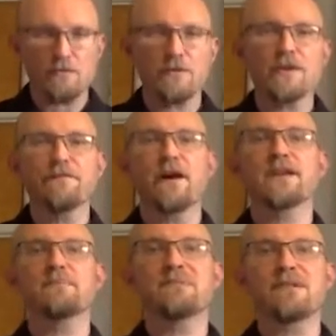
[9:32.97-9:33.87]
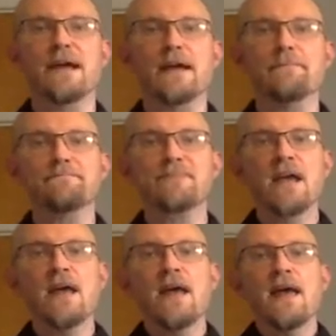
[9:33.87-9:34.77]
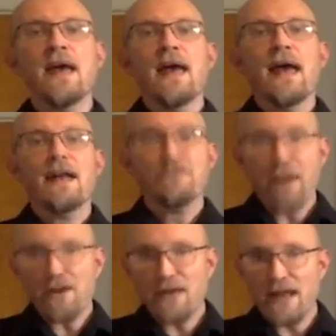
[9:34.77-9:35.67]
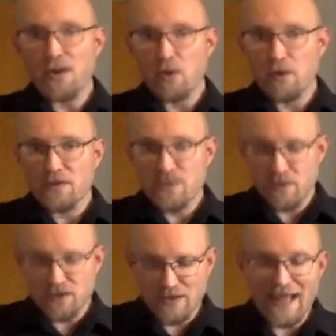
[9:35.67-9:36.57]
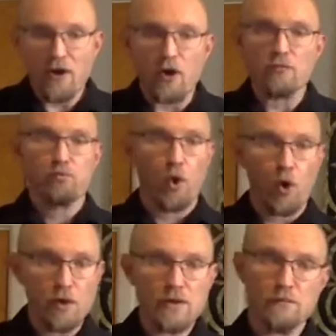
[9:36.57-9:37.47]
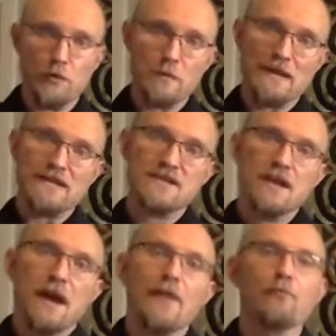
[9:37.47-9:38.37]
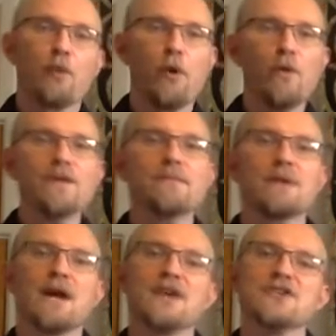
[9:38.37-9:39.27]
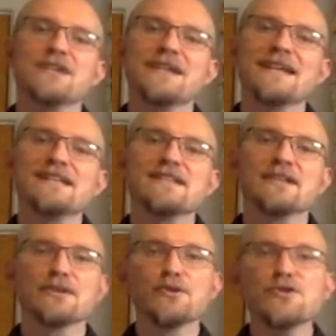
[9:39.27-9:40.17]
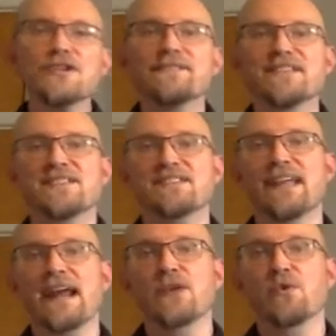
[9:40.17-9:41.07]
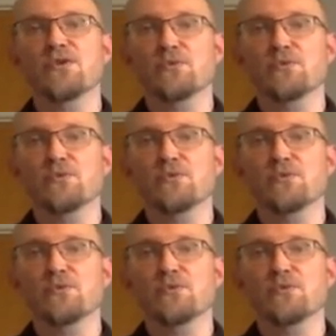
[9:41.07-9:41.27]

are really fun to play. And a final category, which I want to look at, are roll rudiments. A roll in percussion is the illusion of sustain